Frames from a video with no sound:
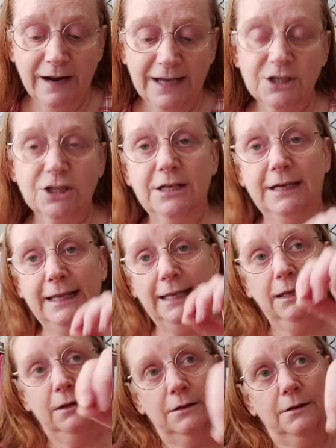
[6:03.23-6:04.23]
you're
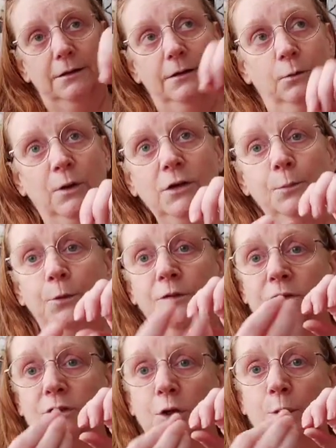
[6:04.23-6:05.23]
actually, when you
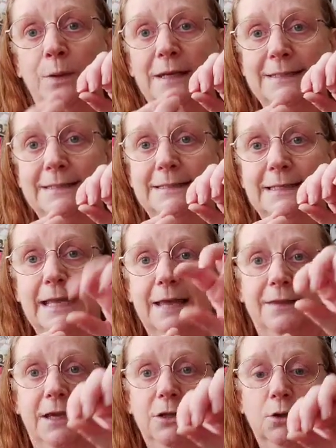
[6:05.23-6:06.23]
put the two pieces
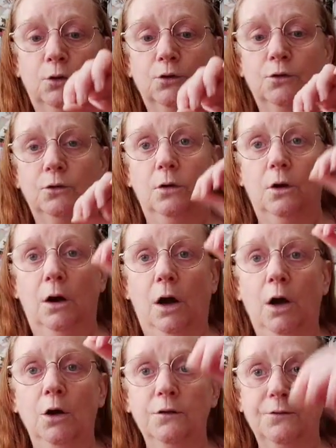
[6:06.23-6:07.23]
together, you're
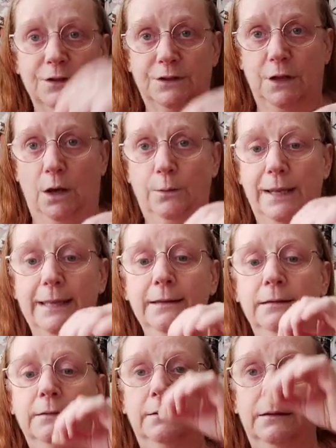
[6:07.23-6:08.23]
over
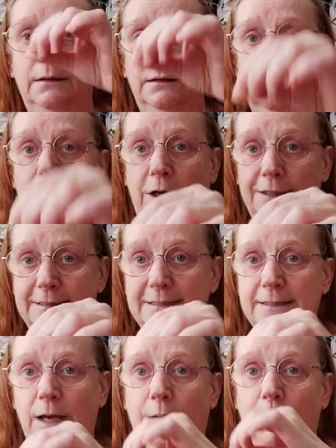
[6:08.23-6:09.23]
sewing like
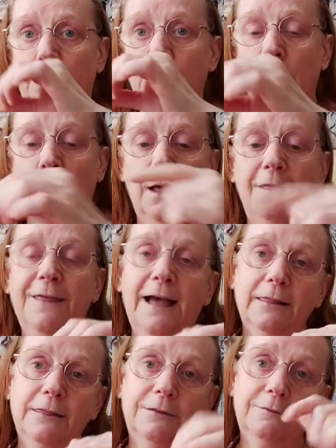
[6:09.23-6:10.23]
so.
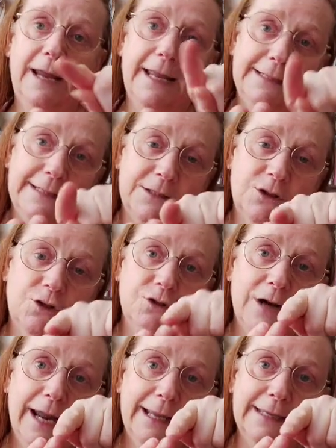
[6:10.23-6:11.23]
That thread is
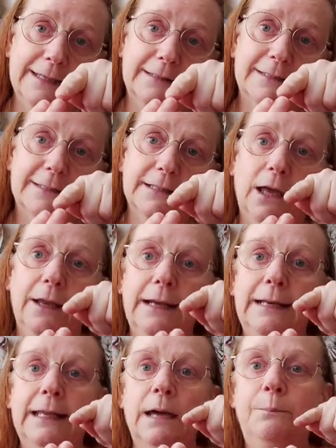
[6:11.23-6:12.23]
dragging
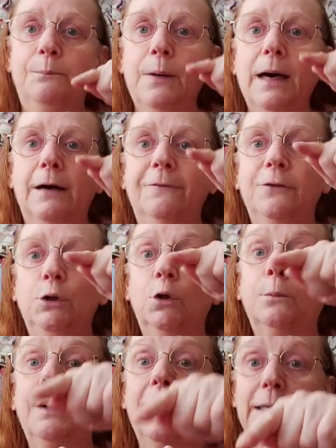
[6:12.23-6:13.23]
slightly above
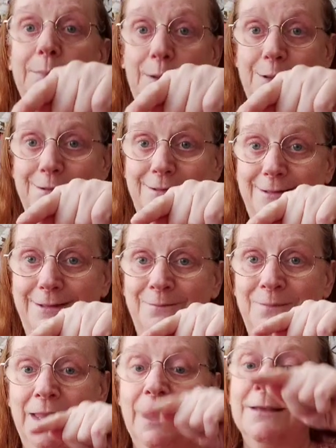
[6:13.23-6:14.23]
your papers,
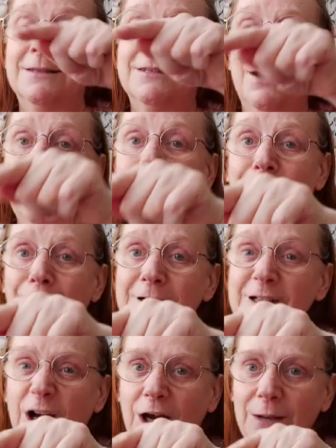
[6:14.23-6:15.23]
so
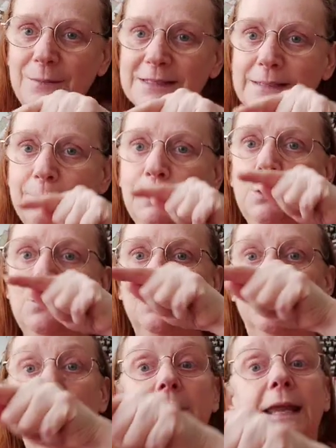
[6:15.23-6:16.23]
every time there's a
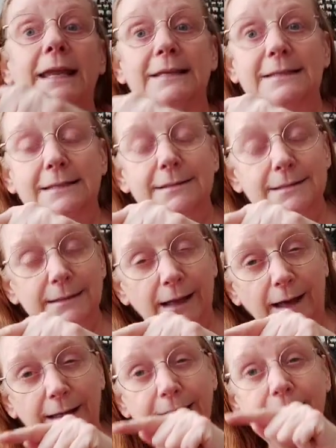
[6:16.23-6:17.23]
movement, it is
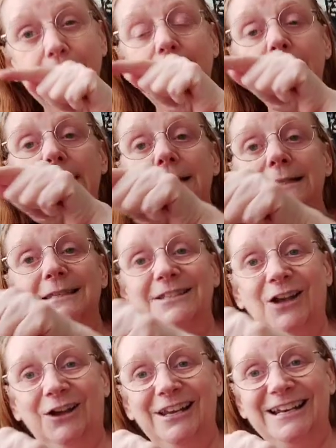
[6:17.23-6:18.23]

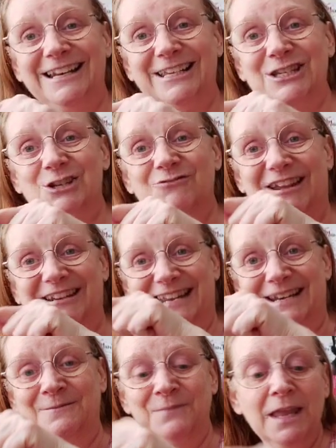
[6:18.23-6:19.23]
slightly
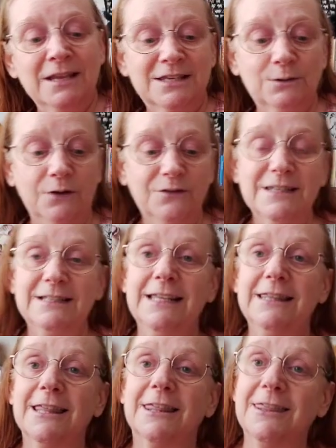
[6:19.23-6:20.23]
shredding. So
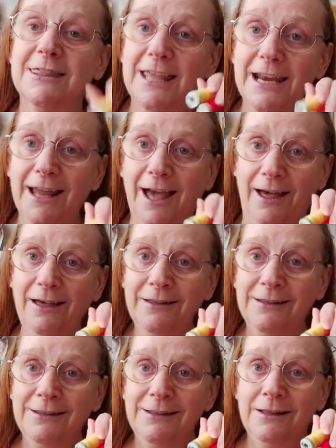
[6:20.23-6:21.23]
obviously the thinner
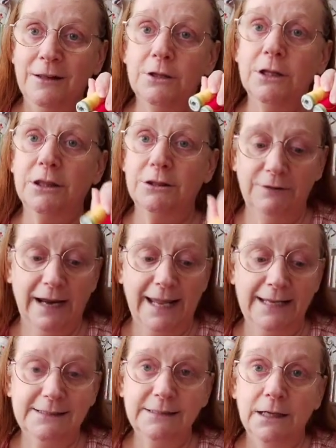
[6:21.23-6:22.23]
the
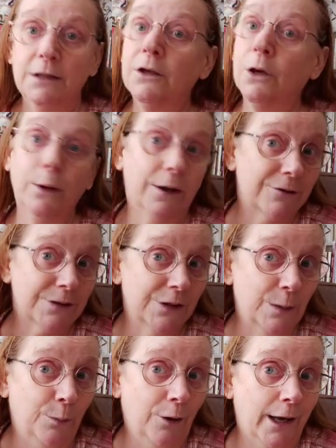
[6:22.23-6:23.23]
thread, the quicker it's
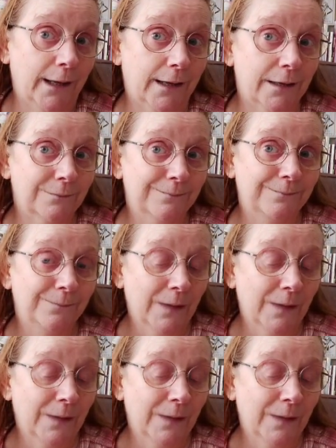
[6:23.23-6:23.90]
going to break.